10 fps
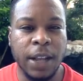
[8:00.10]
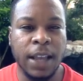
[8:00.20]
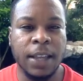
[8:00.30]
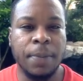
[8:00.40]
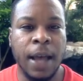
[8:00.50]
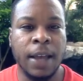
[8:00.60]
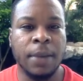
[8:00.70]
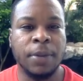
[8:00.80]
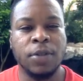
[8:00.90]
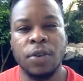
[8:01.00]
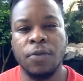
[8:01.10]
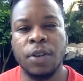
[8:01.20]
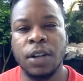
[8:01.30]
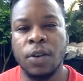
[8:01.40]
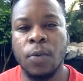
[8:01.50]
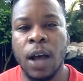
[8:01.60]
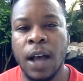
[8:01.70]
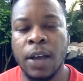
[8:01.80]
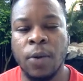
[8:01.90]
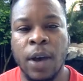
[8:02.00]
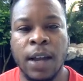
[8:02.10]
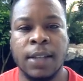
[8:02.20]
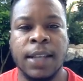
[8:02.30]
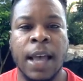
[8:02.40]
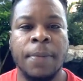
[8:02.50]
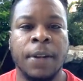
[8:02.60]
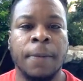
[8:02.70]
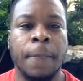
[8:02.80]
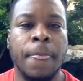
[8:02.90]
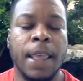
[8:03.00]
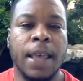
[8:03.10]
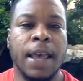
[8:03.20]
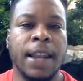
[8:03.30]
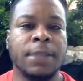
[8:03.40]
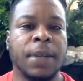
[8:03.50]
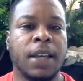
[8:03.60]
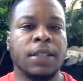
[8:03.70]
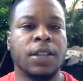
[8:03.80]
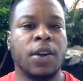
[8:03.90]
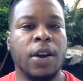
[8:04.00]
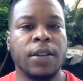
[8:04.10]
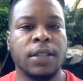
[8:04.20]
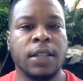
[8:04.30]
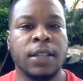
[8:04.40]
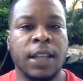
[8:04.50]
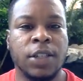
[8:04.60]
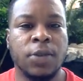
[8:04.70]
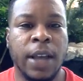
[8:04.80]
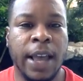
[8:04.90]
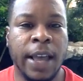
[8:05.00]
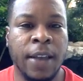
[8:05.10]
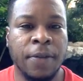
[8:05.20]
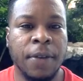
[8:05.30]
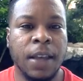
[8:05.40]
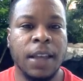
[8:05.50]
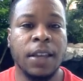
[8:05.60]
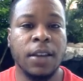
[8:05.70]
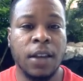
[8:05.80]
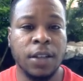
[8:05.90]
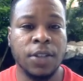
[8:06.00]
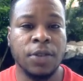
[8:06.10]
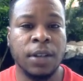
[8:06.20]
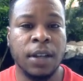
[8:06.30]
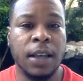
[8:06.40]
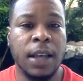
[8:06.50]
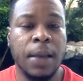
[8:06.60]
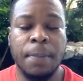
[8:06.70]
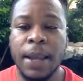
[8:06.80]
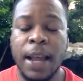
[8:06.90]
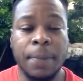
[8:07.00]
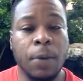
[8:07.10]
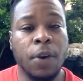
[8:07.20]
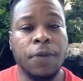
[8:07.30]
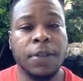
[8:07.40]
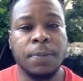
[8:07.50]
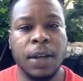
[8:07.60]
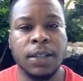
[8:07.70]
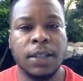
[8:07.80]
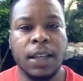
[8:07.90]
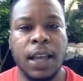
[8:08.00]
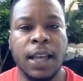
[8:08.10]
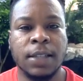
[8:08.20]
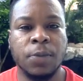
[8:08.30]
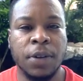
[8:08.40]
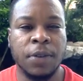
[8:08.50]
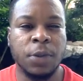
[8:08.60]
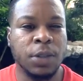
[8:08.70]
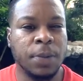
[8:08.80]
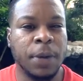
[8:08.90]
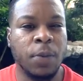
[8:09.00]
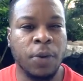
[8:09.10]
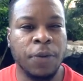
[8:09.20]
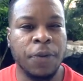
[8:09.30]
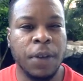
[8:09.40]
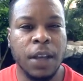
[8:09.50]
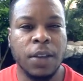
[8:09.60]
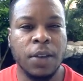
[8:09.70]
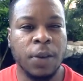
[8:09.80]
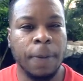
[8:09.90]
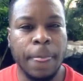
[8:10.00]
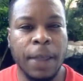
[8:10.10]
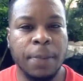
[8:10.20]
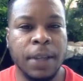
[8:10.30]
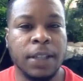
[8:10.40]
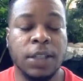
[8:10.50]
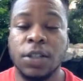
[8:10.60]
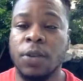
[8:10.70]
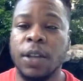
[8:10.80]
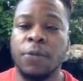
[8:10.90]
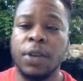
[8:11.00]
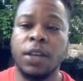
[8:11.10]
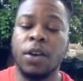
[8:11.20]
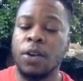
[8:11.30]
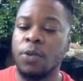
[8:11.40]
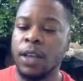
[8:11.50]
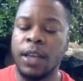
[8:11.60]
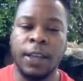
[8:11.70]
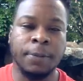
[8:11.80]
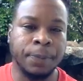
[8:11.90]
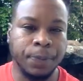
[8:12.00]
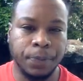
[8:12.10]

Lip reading: that in your pocket, but you don't really know why or why that's happening. And that's because the currency that you have in your country may not be worth as much as what it used to be worth, you know, other places. So if we go and,